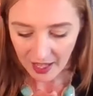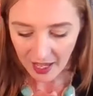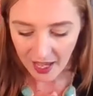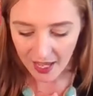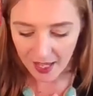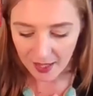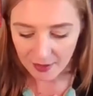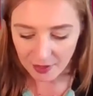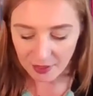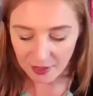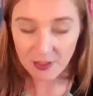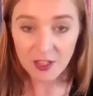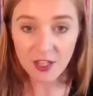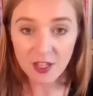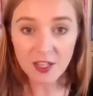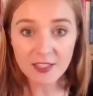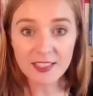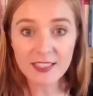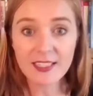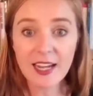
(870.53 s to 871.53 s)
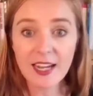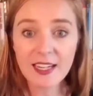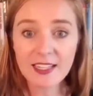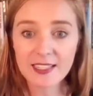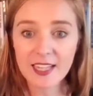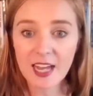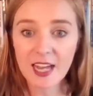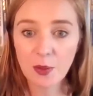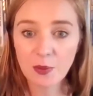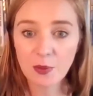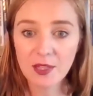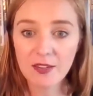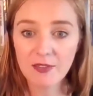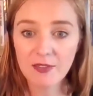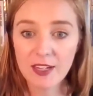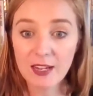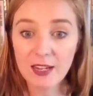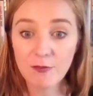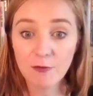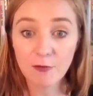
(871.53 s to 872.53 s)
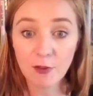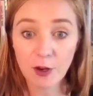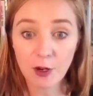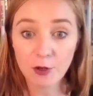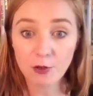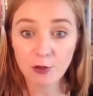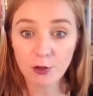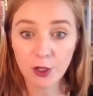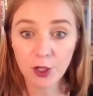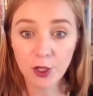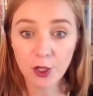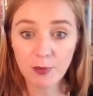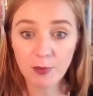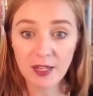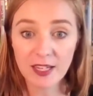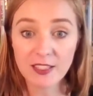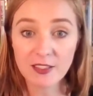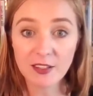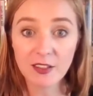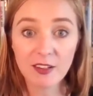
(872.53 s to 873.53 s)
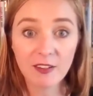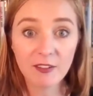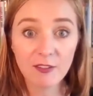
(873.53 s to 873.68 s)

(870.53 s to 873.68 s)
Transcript: And the 30 Days to Healthy Living info group is